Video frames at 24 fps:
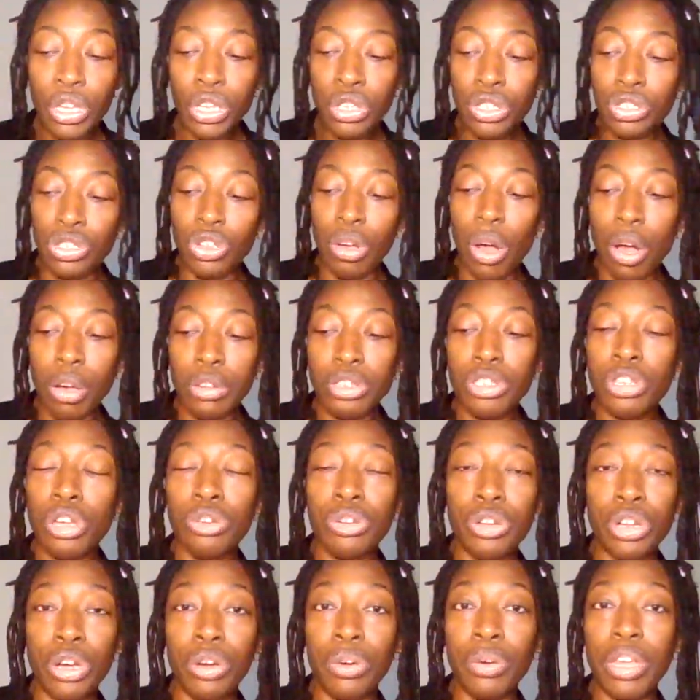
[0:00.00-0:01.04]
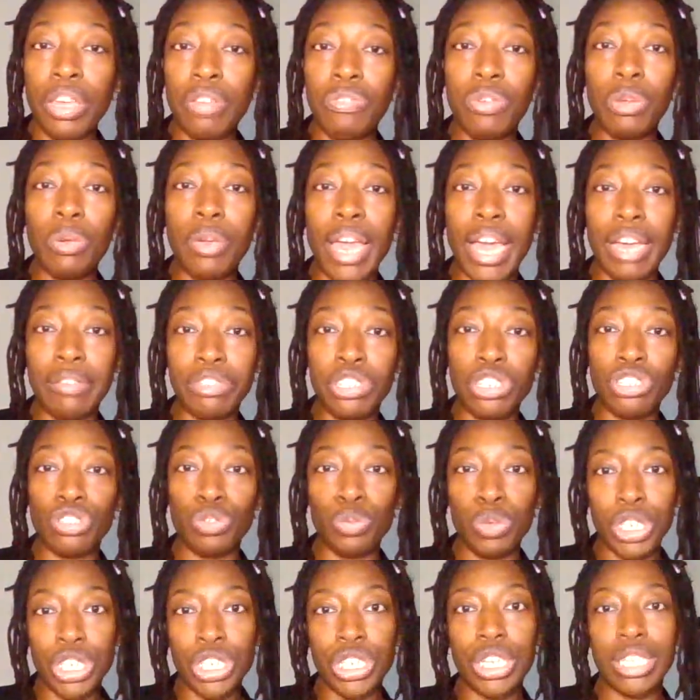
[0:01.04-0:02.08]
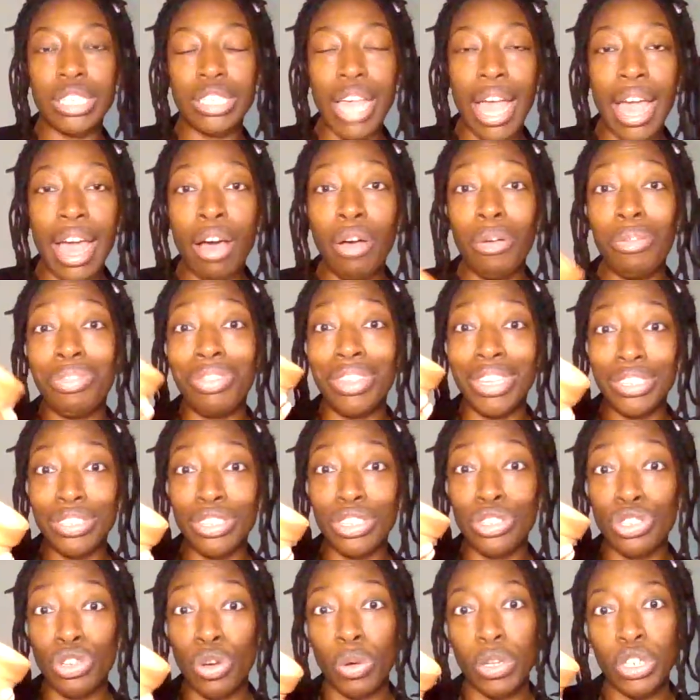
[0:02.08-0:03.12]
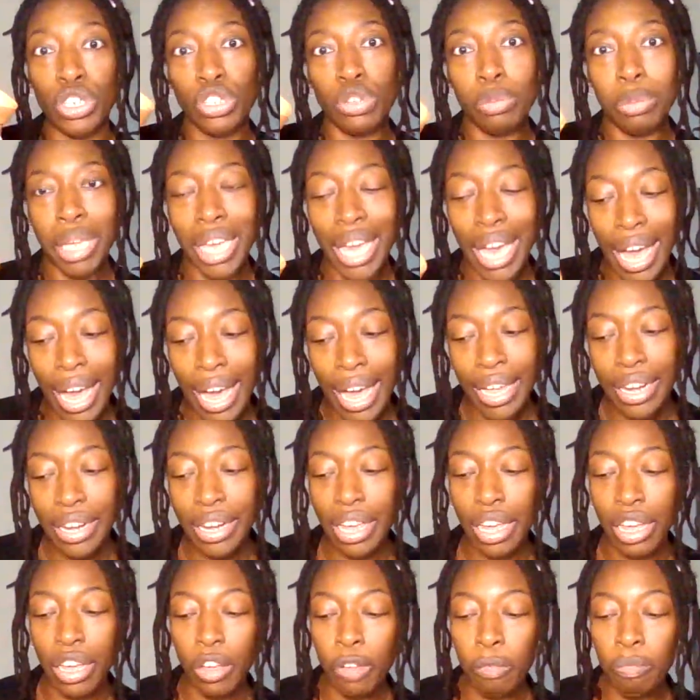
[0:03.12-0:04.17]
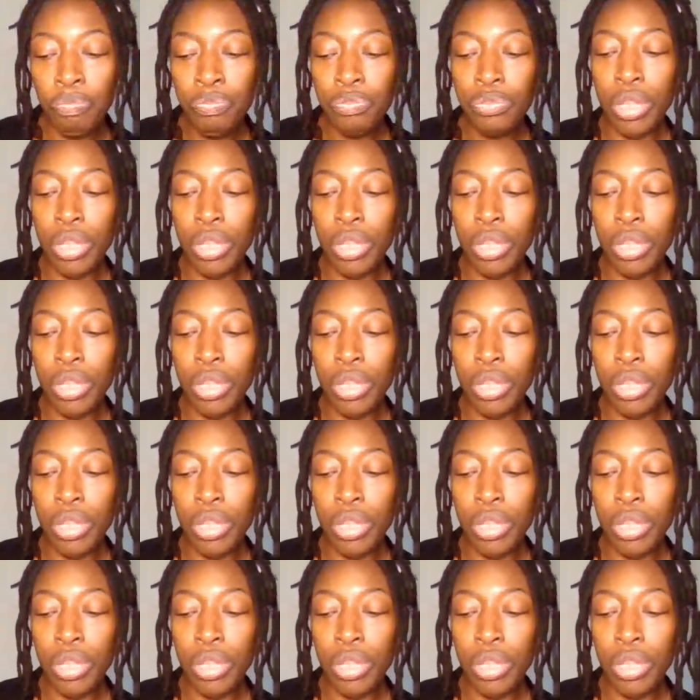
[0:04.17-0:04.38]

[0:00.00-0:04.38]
So also note, if you have to switch this out, this is going to be hot now.